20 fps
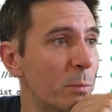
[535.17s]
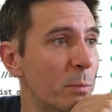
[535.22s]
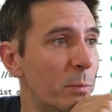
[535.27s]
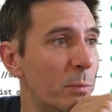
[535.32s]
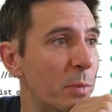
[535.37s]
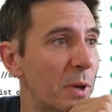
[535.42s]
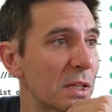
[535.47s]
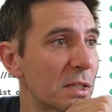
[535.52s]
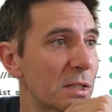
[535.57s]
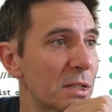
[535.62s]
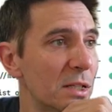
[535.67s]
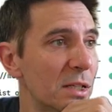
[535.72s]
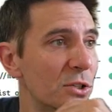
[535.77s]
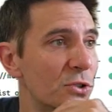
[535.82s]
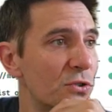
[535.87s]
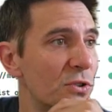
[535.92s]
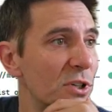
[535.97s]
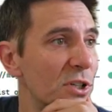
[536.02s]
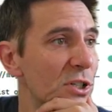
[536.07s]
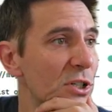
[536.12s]
Best
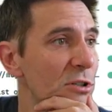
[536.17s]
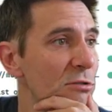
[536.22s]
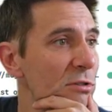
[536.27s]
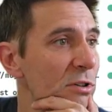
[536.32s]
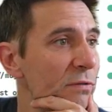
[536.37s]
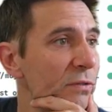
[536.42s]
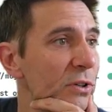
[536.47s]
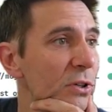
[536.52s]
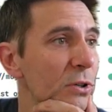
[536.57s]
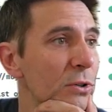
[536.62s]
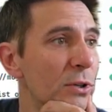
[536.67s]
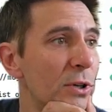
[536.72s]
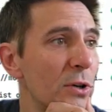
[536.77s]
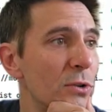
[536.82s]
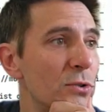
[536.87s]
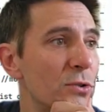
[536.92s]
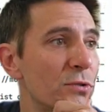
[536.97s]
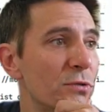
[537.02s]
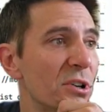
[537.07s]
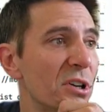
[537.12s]
Literature Review,
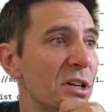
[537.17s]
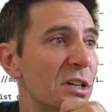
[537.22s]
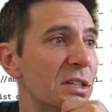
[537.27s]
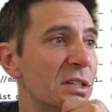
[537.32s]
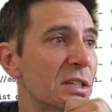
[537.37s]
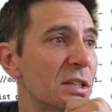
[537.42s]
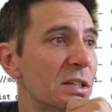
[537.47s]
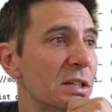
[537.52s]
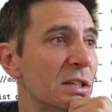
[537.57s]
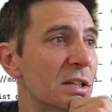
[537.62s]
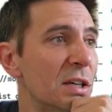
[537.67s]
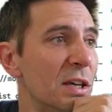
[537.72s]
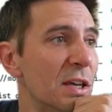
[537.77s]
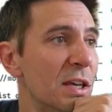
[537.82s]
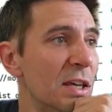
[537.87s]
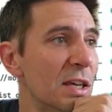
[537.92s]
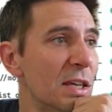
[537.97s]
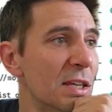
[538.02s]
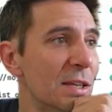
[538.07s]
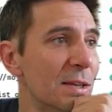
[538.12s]
Ghostwriter.
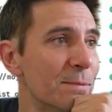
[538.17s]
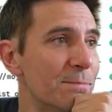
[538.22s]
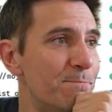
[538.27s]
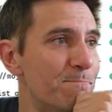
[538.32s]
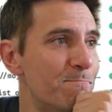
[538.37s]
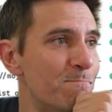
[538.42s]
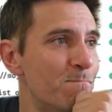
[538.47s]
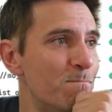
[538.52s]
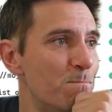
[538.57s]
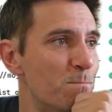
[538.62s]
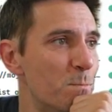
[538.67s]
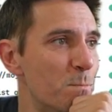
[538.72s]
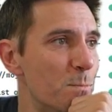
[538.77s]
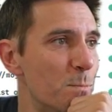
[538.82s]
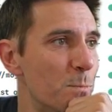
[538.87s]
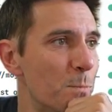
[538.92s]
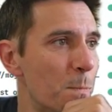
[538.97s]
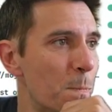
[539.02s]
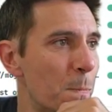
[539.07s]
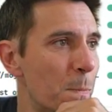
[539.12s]
I mean,